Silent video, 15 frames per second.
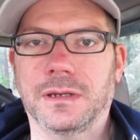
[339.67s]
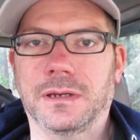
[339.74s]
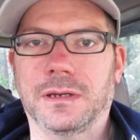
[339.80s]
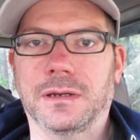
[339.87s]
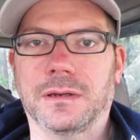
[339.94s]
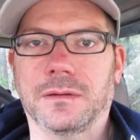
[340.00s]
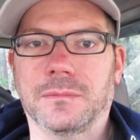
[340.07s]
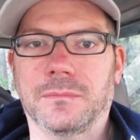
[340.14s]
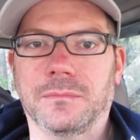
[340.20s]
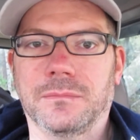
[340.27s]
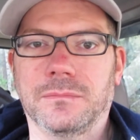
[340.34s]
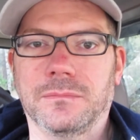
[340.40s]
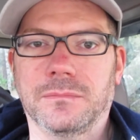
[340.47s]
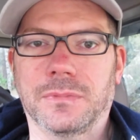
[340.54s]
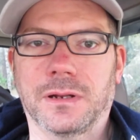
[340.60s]
But
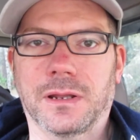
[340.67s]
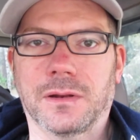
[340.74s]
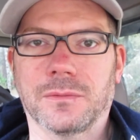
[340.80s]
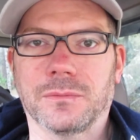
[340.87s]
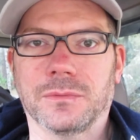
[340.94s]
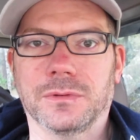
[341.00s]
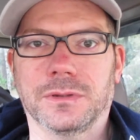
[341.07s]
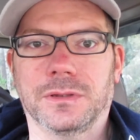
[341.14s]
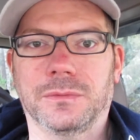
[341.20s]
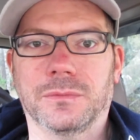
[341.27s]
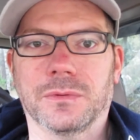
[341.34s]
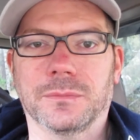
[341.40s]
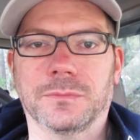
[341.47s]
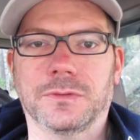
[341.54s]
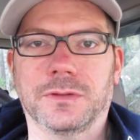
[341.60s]
I got a really
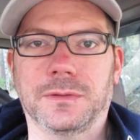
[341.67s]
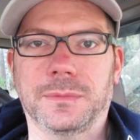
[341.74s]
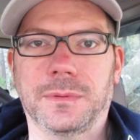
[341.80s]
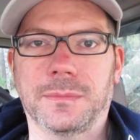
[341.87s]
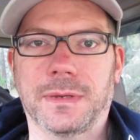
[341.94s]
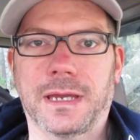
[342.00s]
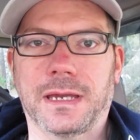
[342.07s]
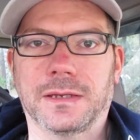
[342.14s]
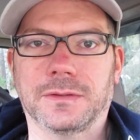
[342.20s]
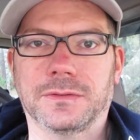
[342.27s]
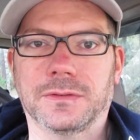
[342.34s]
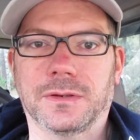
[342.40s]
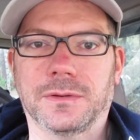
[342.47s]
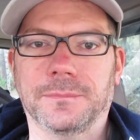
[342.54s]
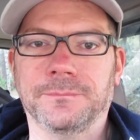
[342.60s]
warm sleeping bag.
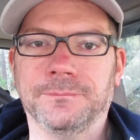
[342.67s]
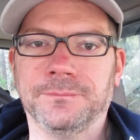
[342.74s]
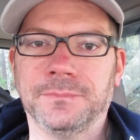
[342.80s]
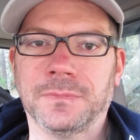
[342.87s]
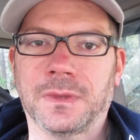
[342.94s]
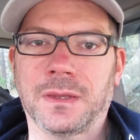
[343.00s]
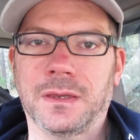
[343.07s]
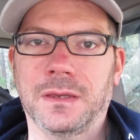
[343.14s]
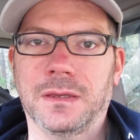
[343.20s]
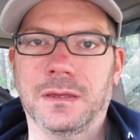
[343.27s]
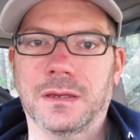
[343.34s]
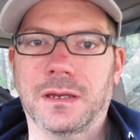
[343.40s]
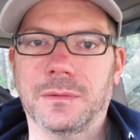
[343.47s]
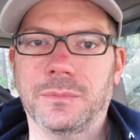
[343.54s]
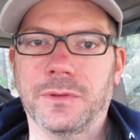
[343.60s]
So,
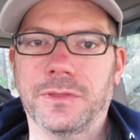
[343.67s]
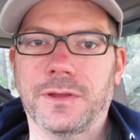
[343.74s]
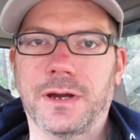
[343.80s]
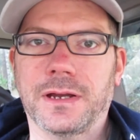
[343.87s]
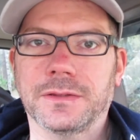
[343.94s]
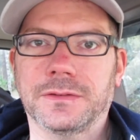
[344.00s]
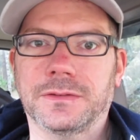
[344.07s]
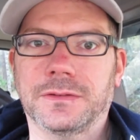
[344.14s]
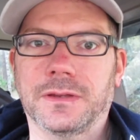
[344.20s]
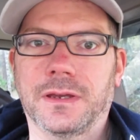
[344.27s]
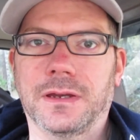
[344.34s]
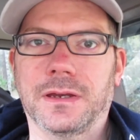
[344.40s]
a couple thoughts.